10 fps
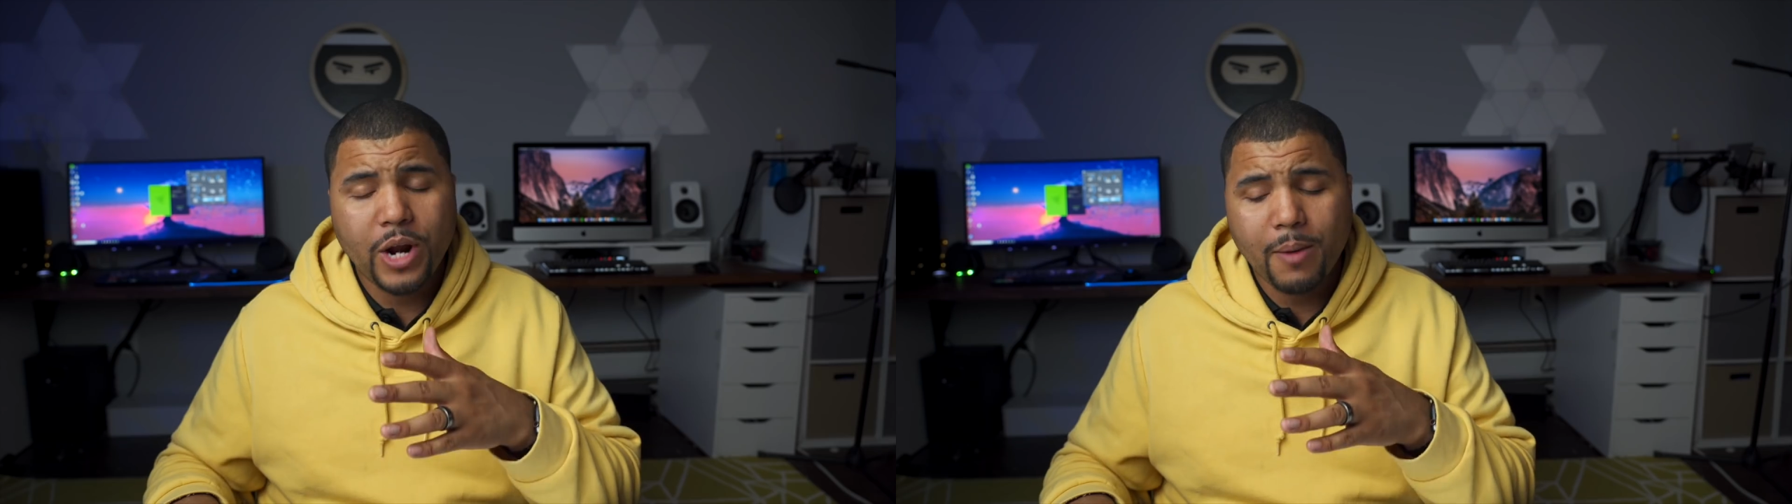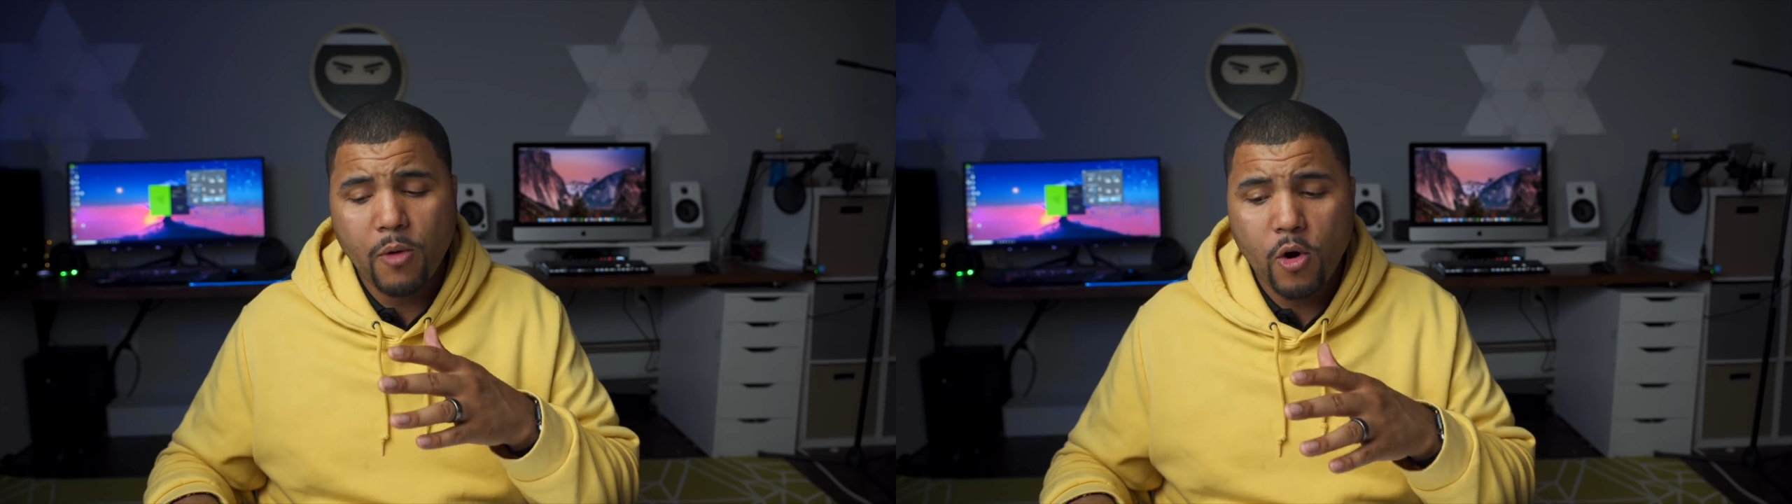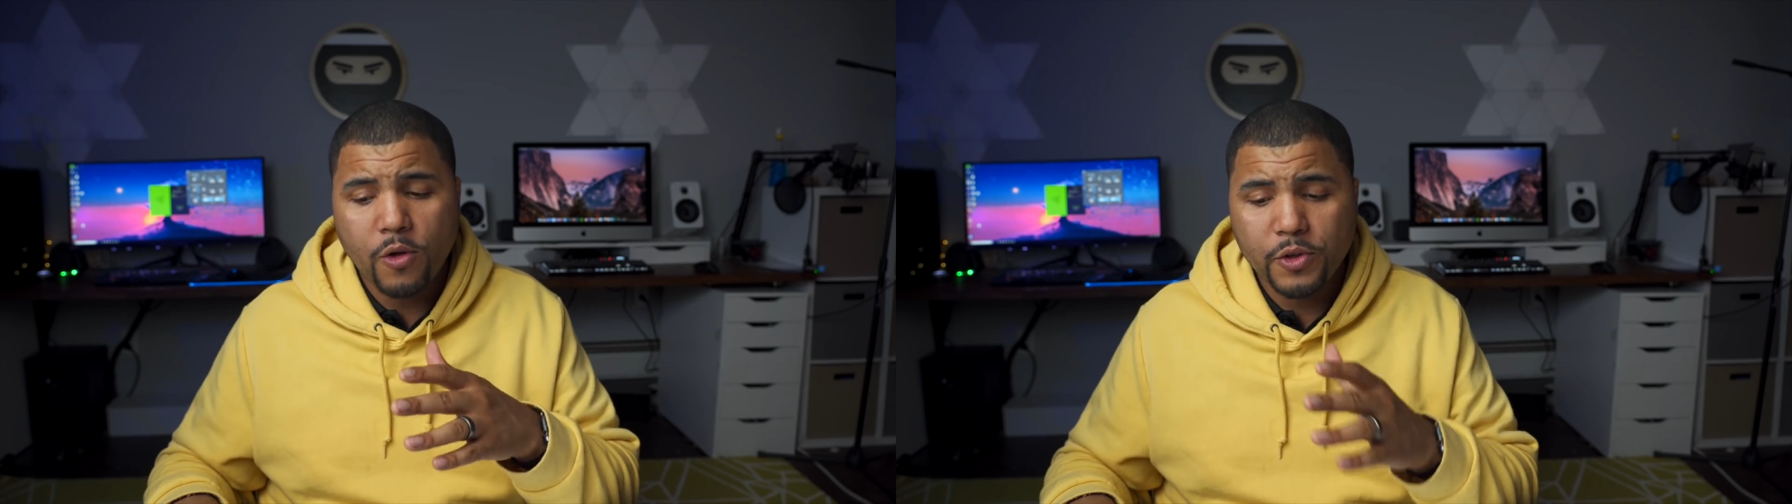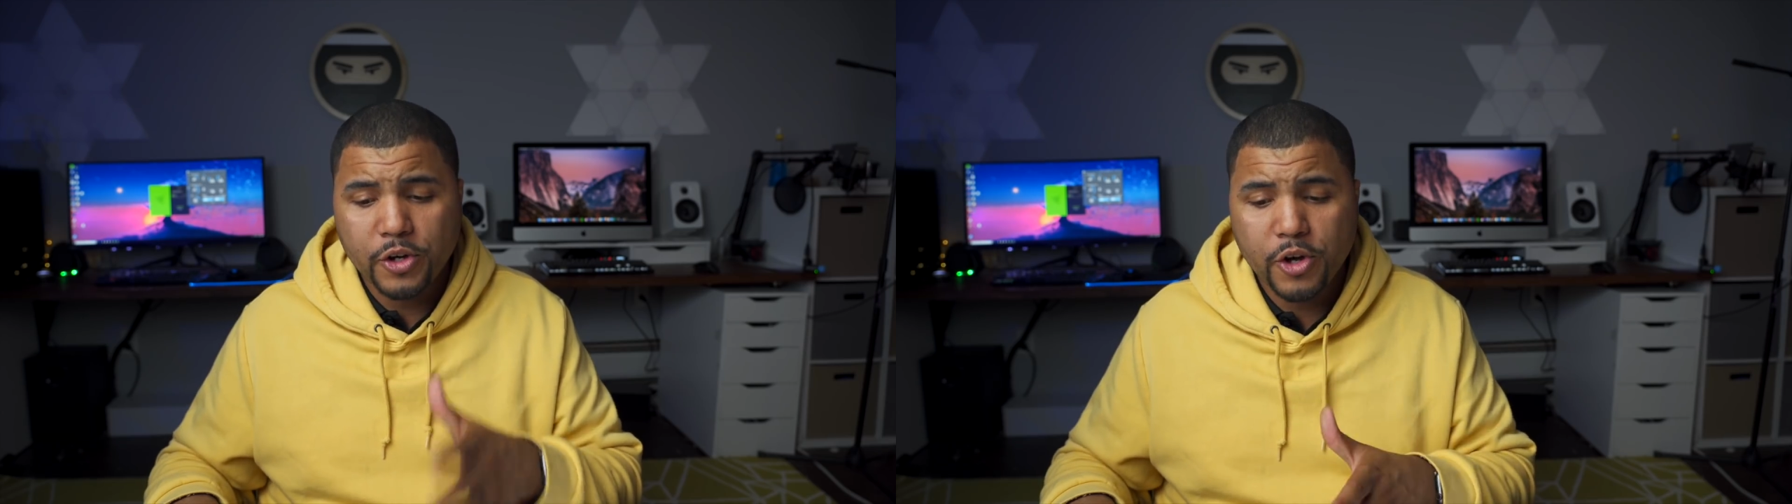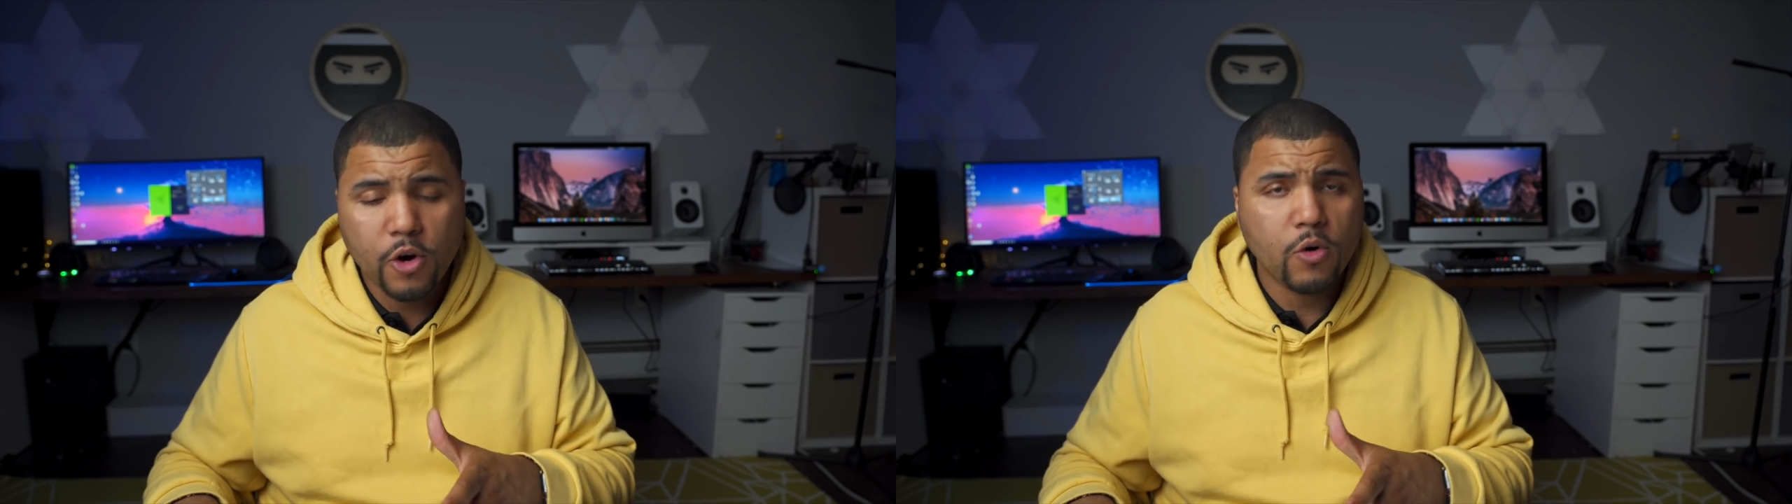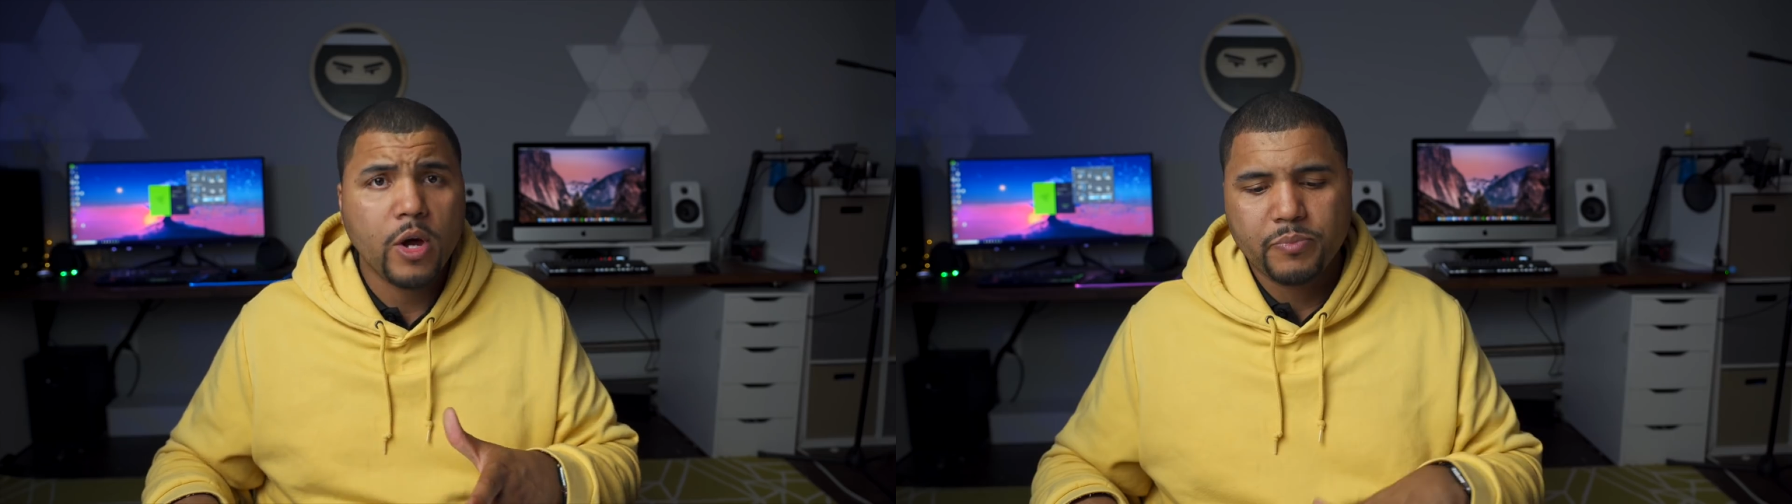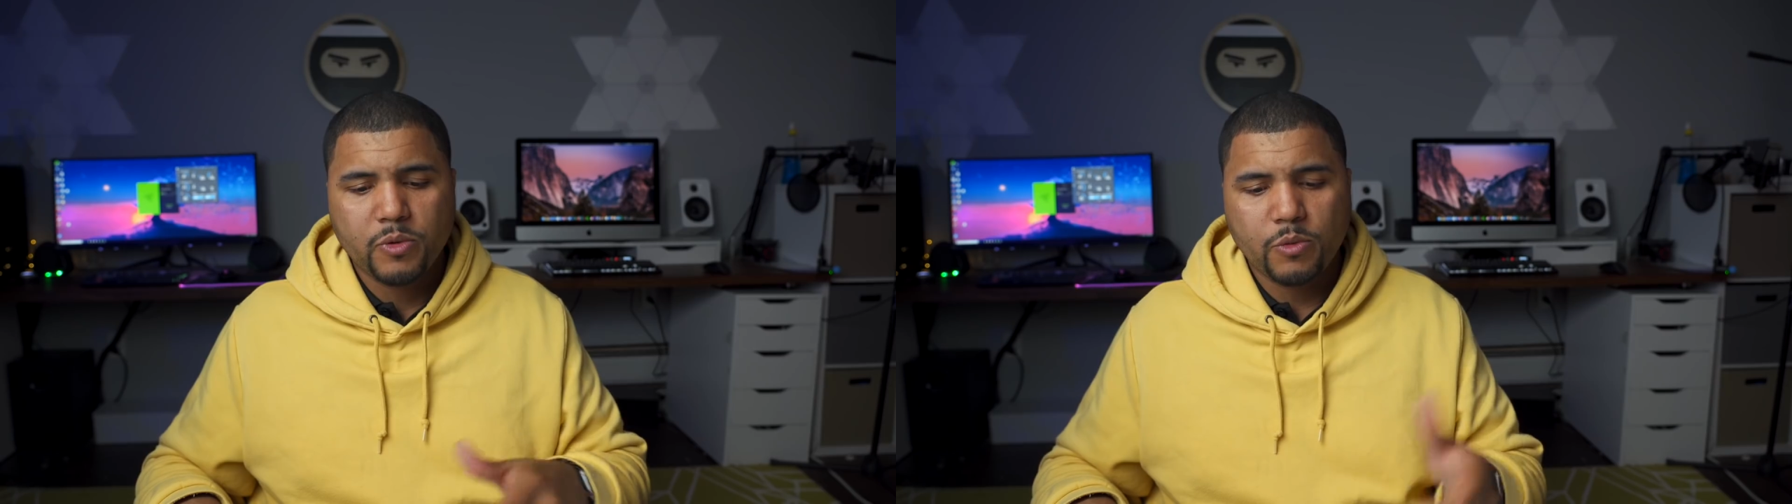when I'm on the go.